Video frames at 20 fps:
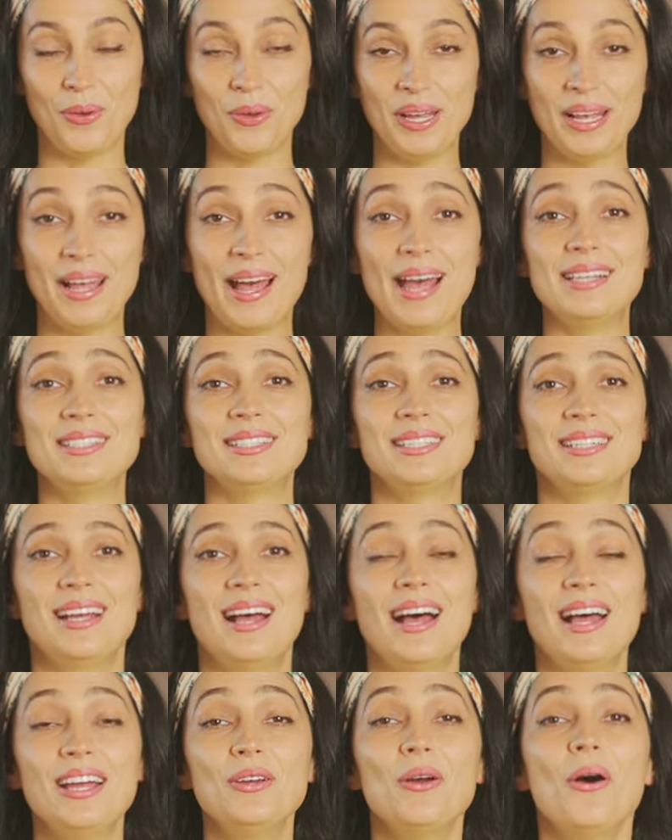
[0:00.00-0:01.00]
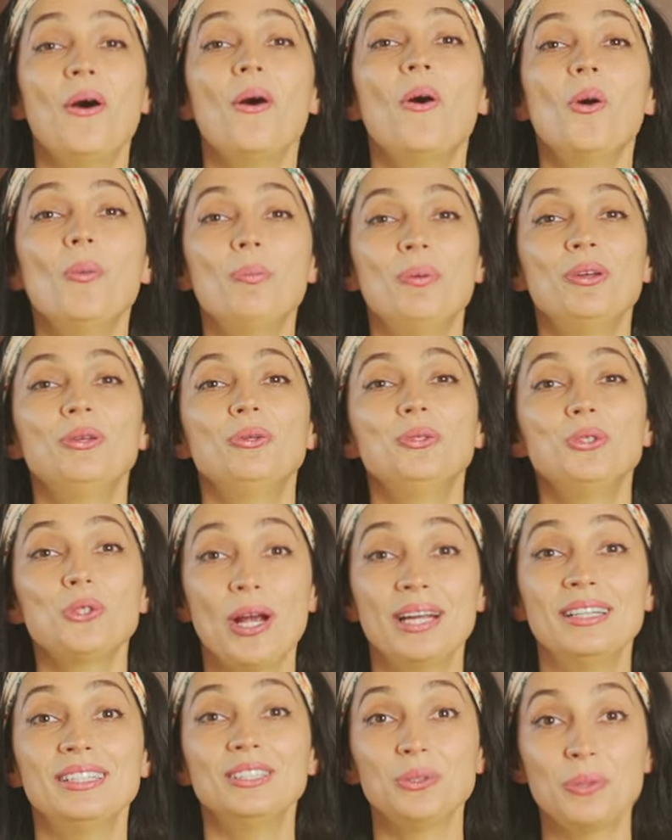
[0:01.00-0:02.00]
Okay, guys, I hope you
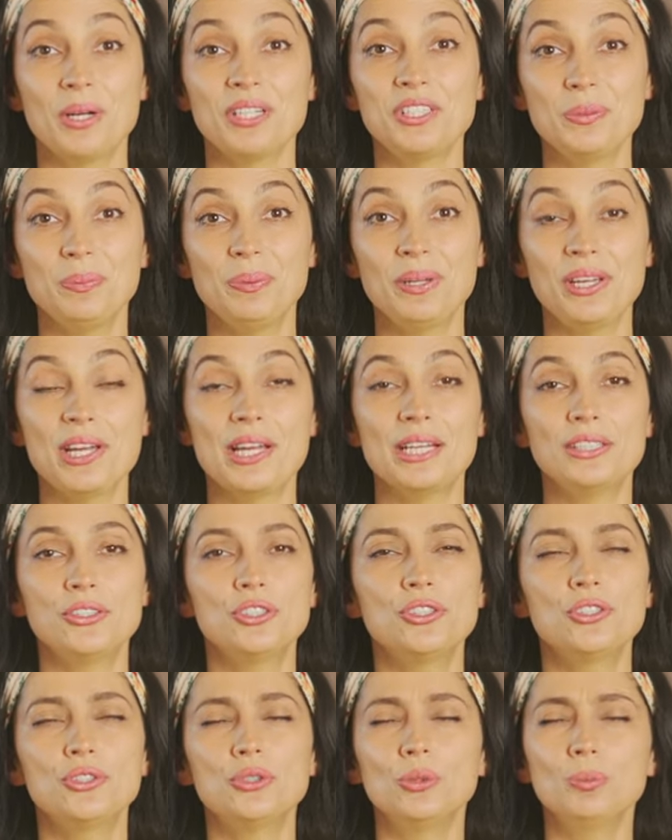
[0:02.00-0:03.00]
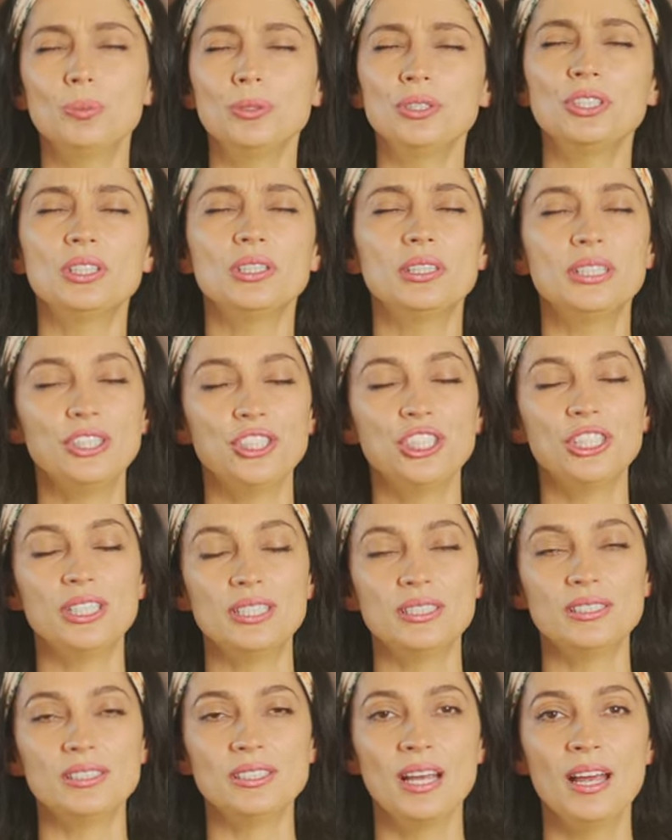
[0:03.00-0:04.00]
tried this recipe. It's super
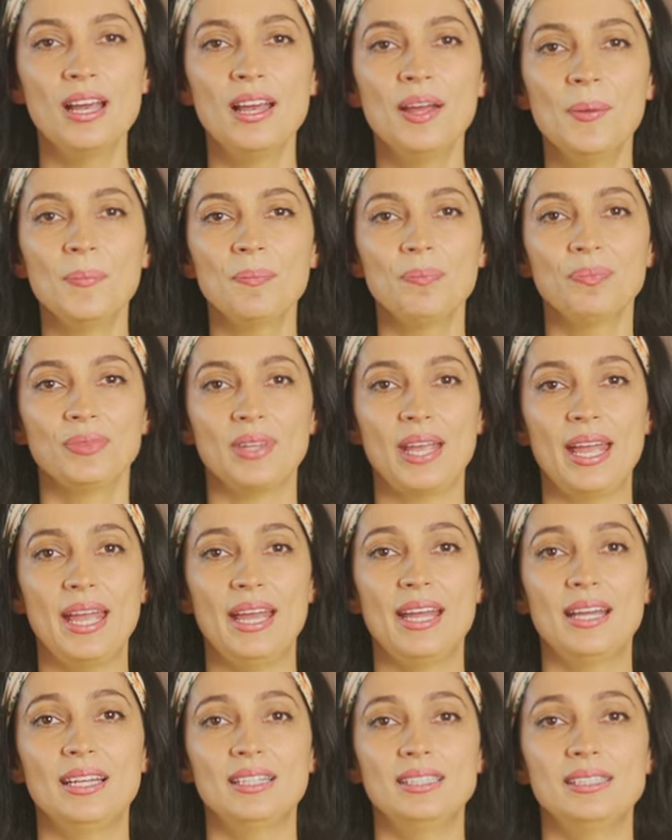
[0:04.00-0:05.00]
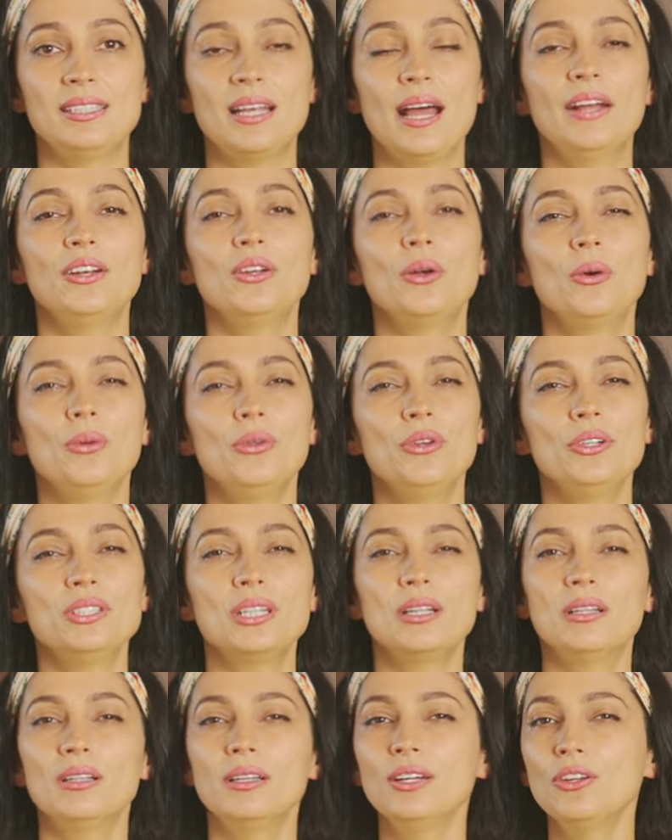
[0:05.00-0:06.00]
delicious. And I know
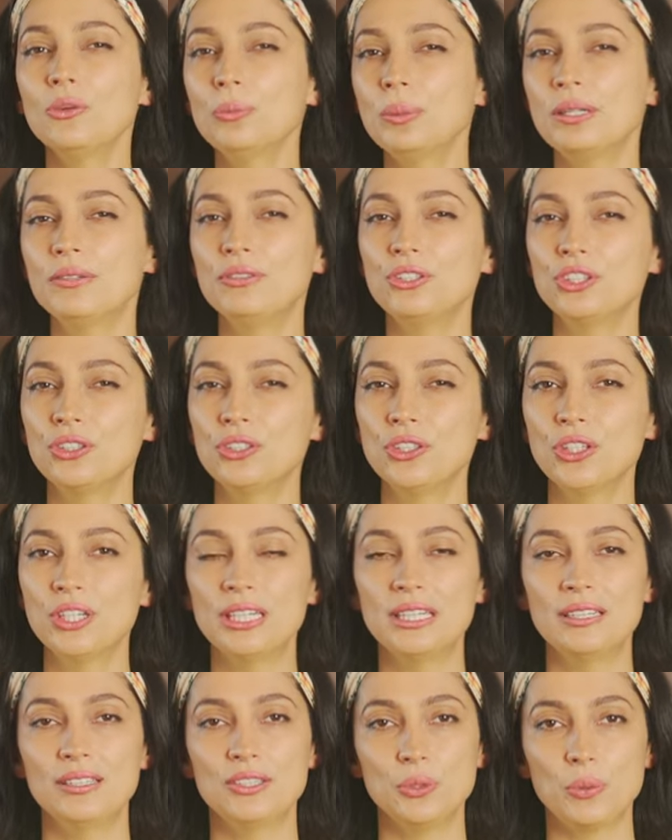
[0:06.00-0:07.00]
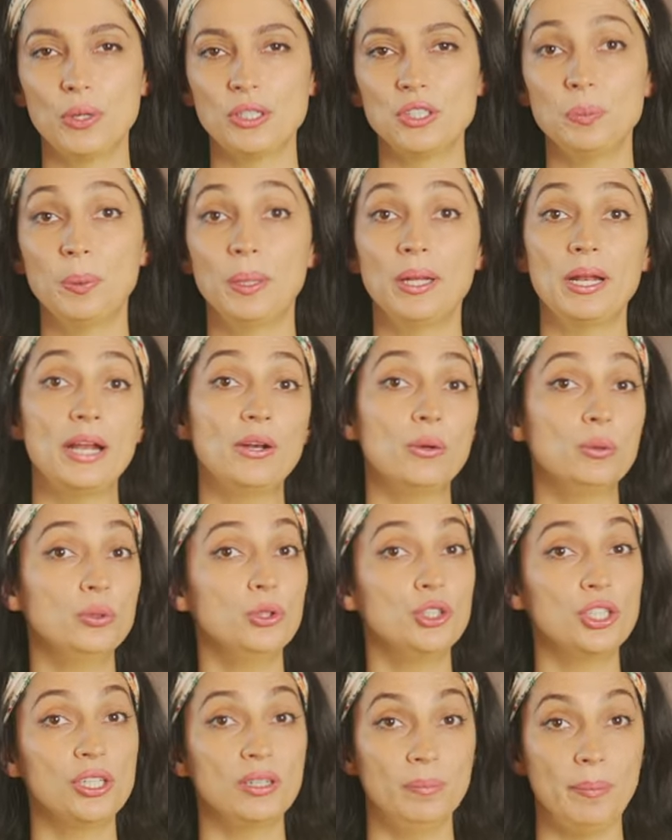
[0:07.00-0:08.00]
there's a little bit of sugar in this recipe, and I don't
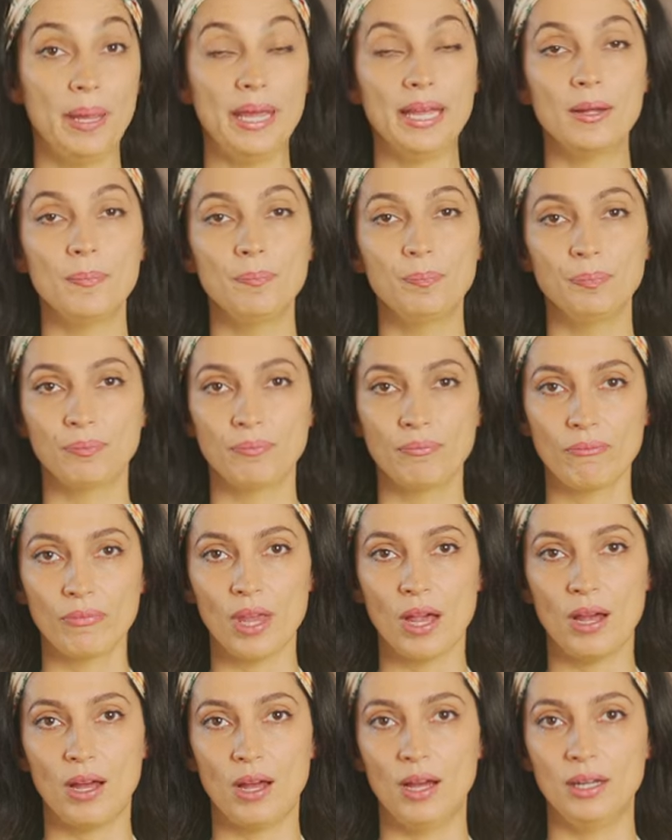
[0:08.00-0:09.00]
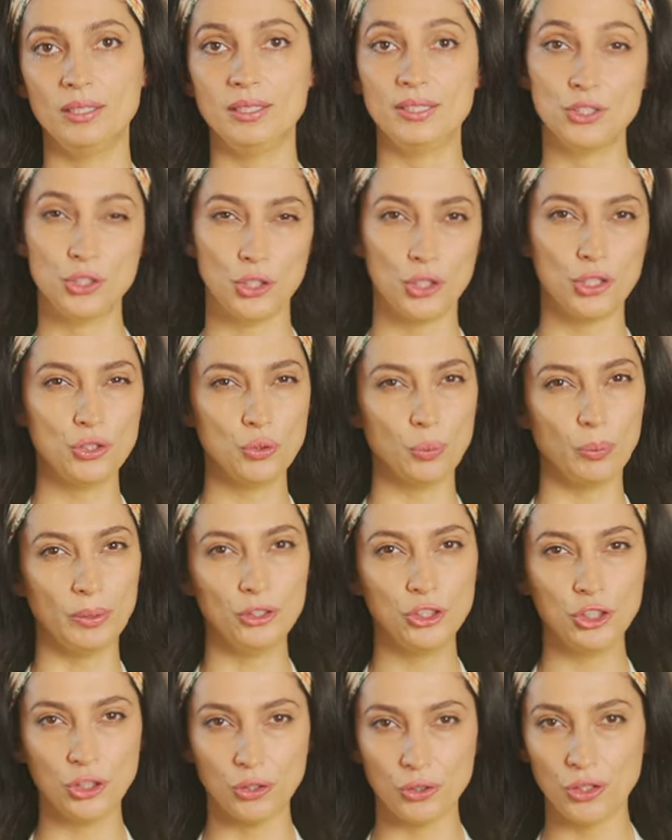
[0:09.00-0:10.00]
usually make desserts
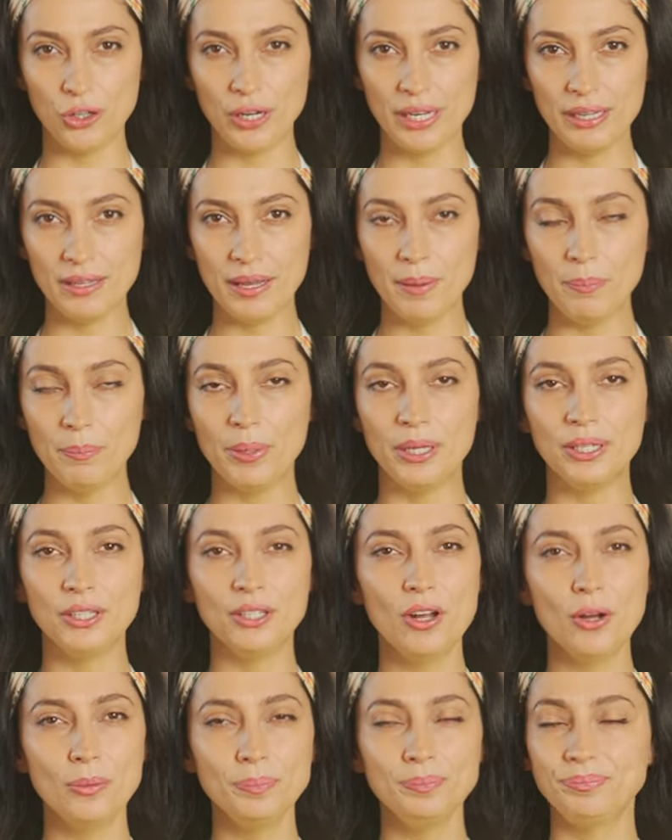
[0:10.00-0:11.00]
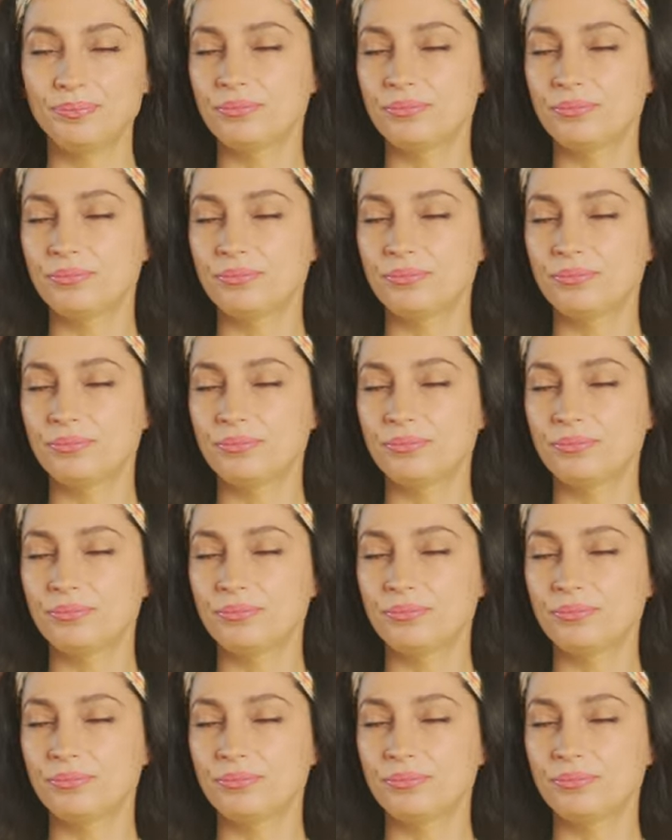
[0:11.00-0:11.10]
with sugar in them, but you know,